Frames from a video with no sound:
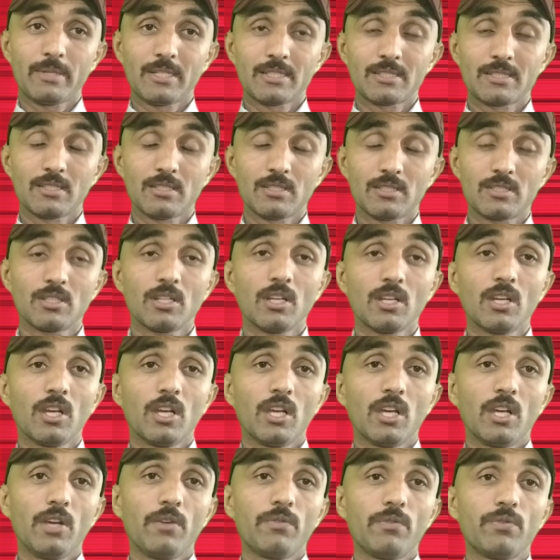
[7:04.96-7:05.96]
message.
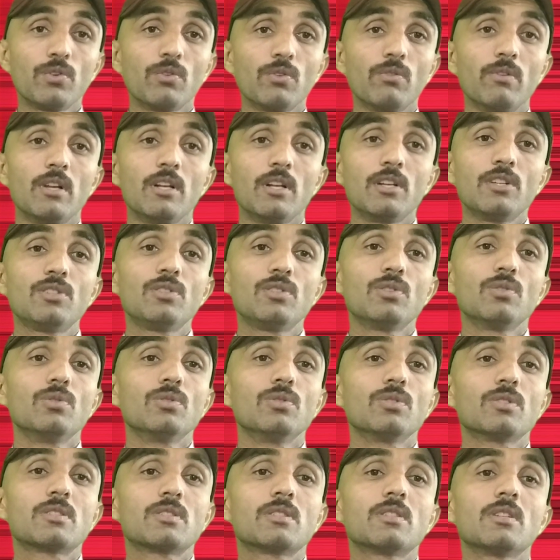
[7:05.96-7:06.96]
If you will
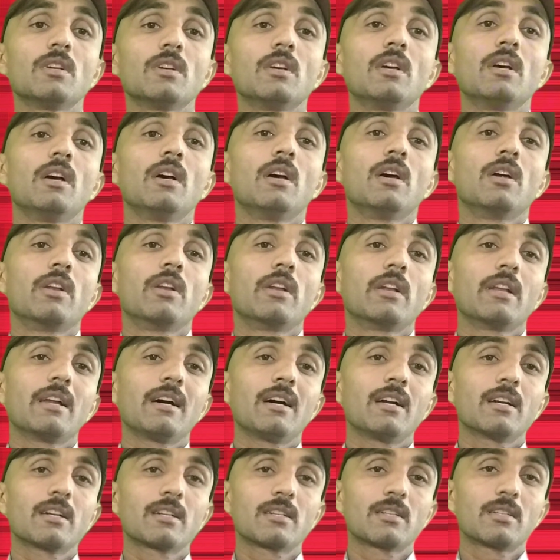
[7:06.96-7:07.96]
use
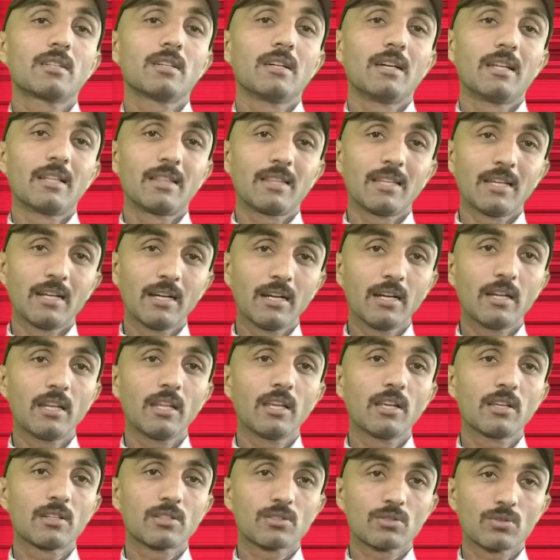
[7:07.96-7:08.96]
not
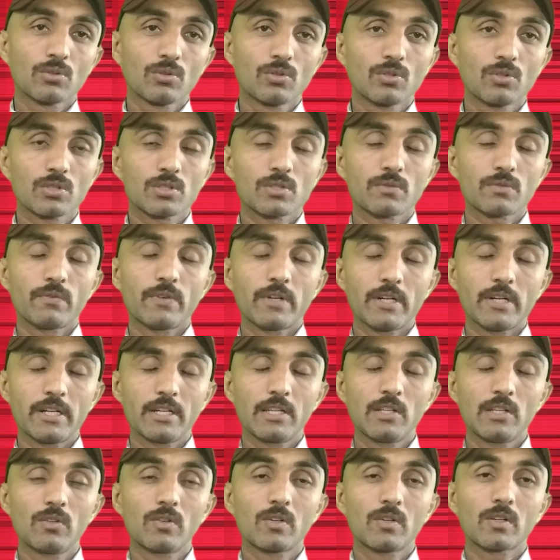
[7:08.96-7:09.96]
authentic source
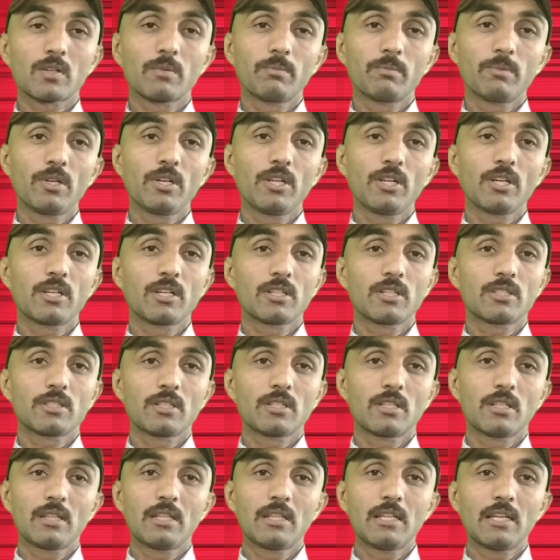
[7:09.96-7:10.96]
for your
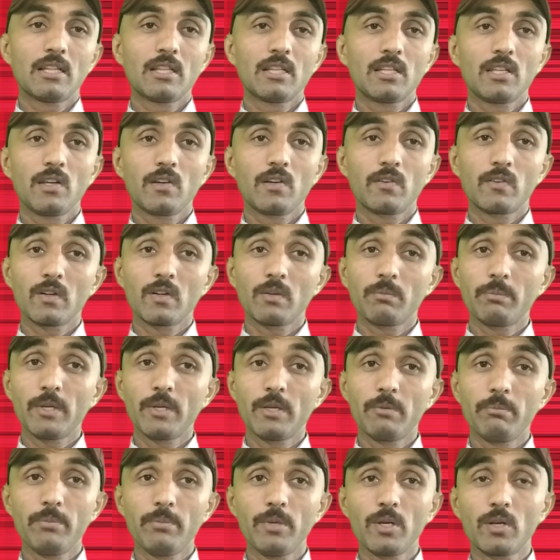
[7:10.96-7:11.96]
communication, then there will
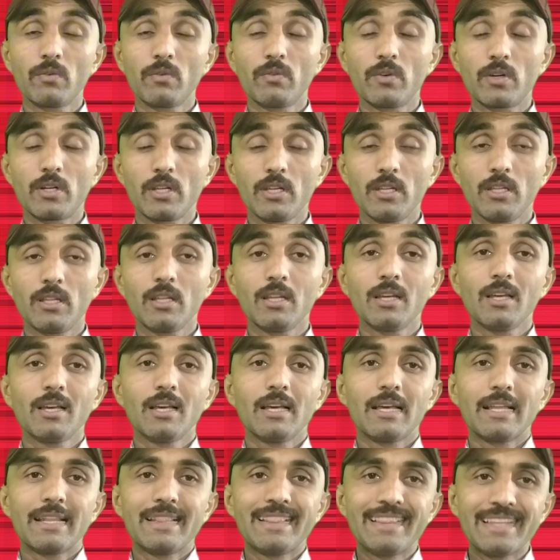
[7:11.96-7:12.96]
be ambiguity,
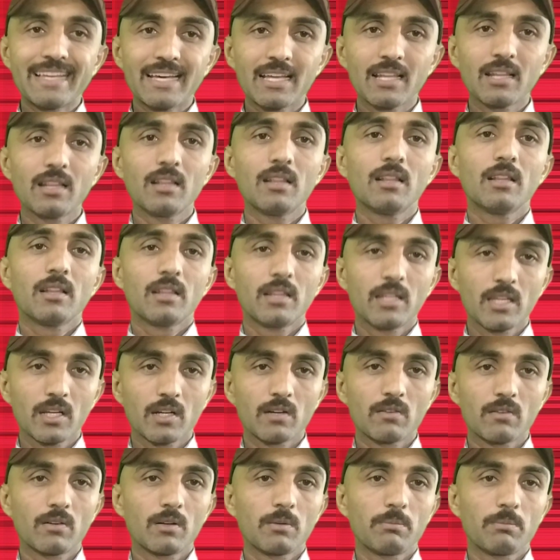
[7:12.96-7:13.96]
then
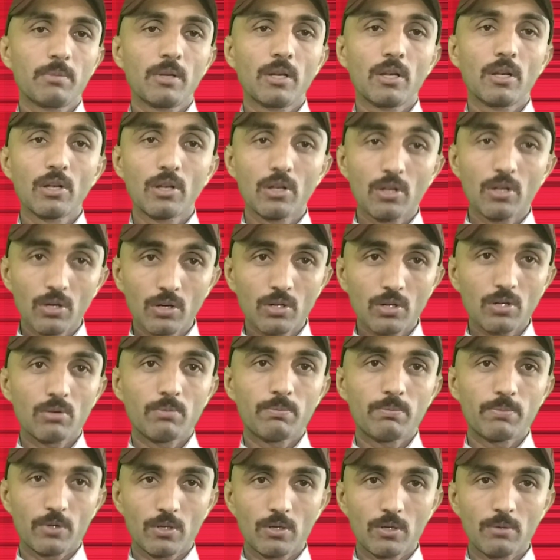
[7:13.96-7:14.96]
there will be lot
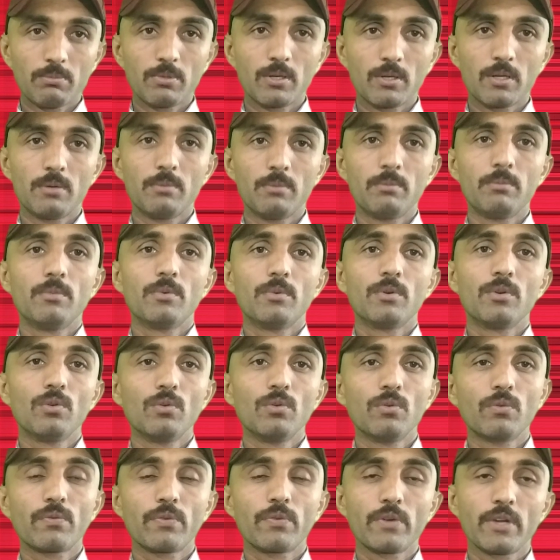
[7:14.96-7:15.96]
of problem
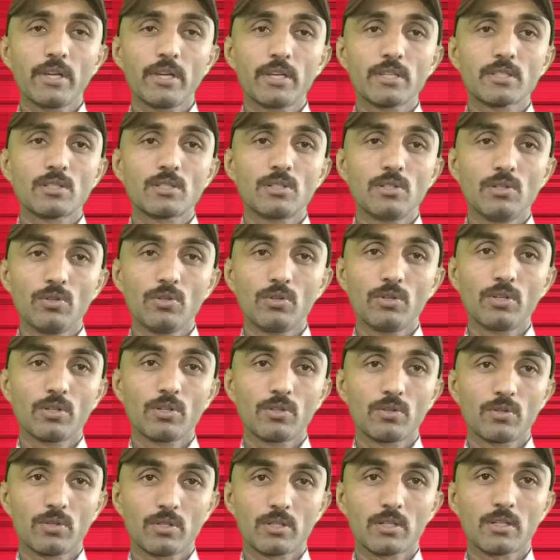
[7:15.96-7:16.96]
you face during
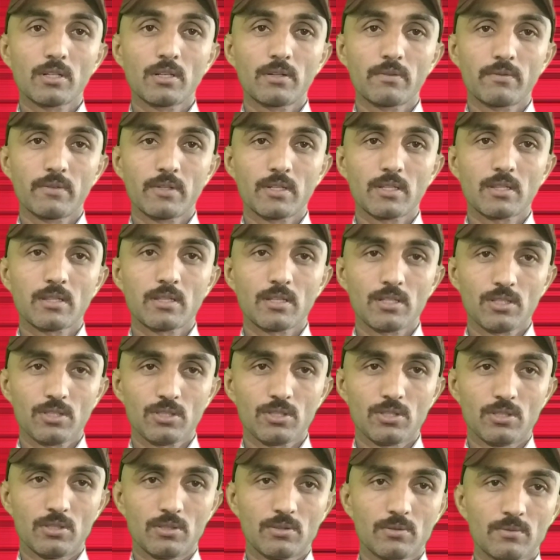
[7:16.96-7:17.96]
your
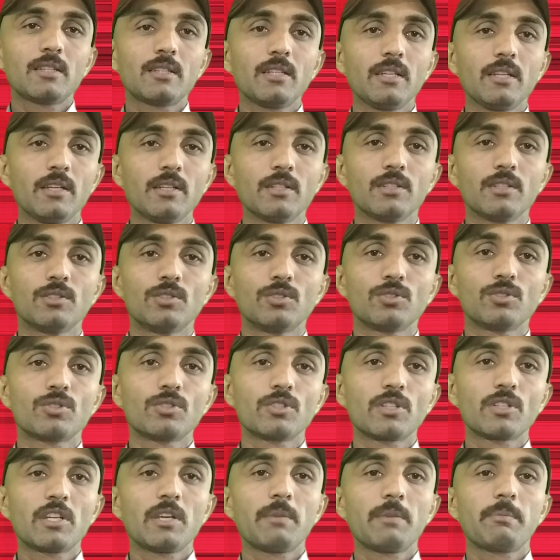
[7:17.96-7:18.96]
conversation. The thing you
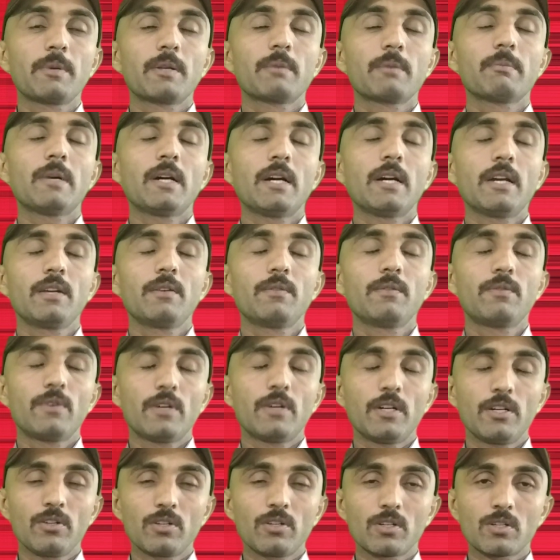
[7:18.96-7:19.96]
should keep in mind
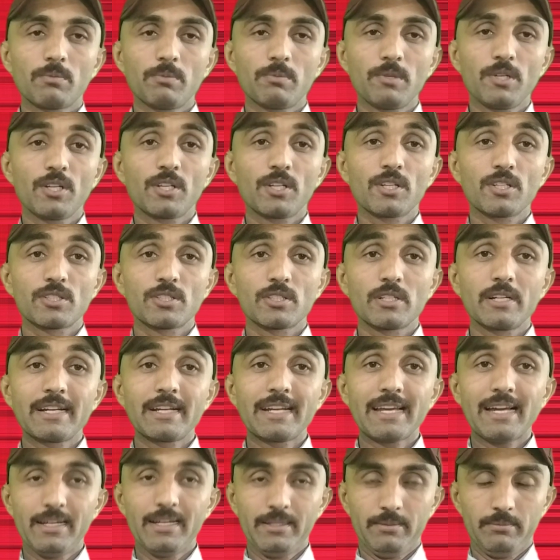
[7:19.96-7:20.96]
for your
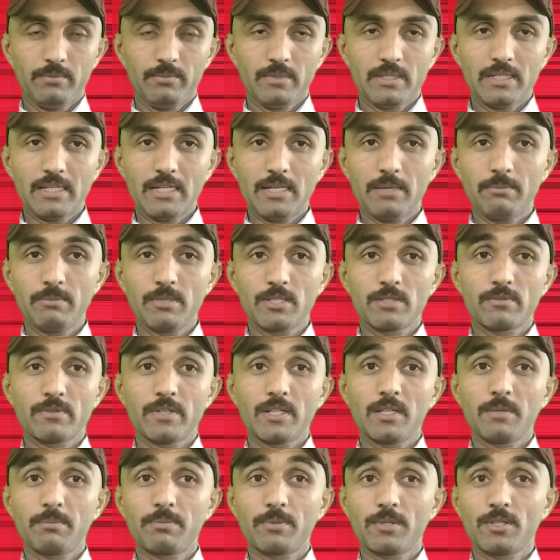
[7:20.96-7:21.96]
communication, time is
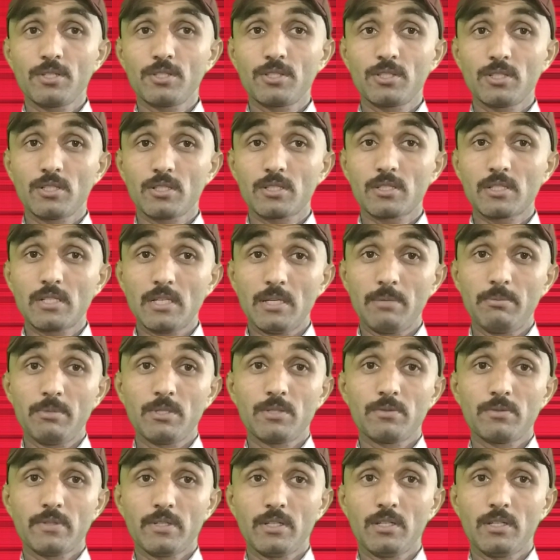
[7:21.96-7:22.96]
very precious, time
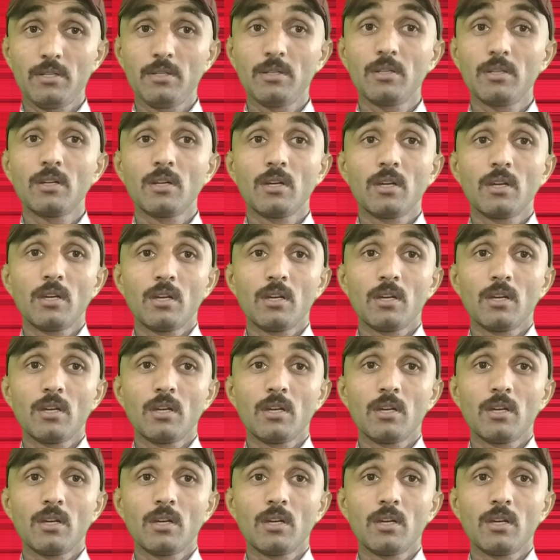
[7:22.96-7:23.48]
is very